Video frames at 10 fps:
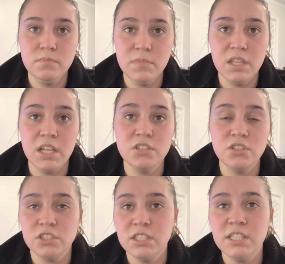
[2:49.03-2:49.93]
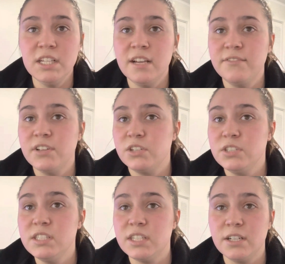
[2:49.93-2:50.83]
The uncertainty of
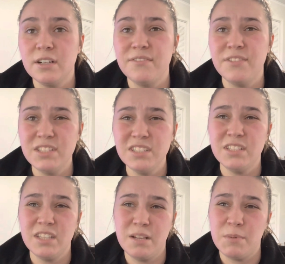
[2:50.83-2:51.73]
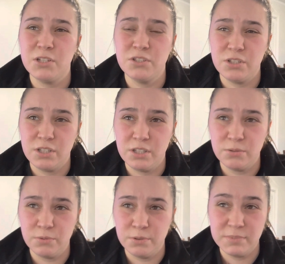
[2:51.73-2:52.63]
illness theory fits into the emergency
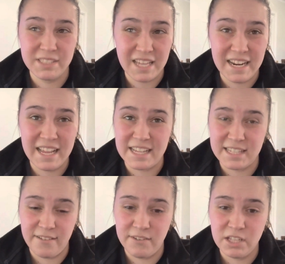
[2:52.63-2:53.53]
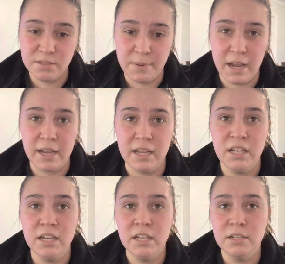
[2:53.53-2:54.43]
room setting as evidenced by
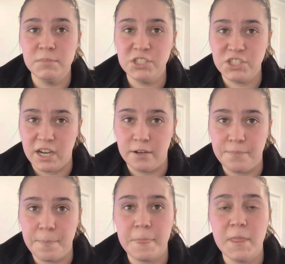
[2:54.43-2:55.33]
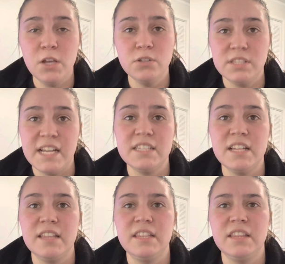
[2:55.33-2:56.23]
Michel, who states
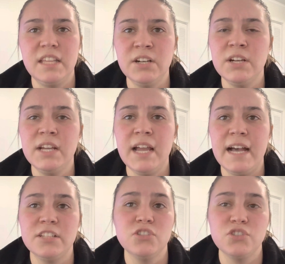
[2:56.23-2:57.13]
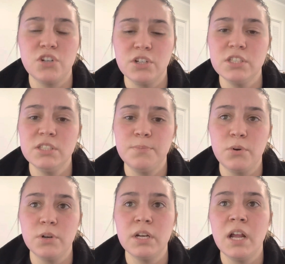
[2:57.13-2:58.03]
that the theory has its strongest
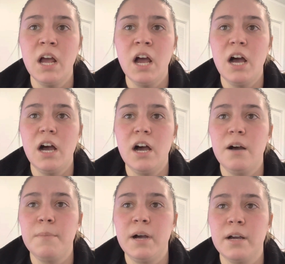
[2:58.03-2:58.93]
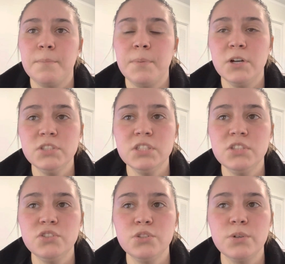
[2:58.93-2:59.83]
support among
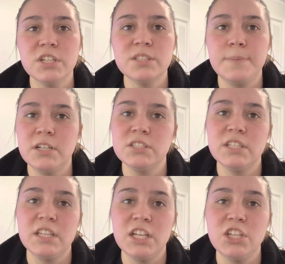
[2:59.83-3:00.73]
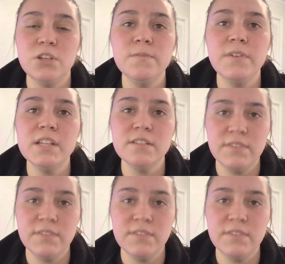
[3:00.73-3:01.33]
persons who are experiencing the acute phase of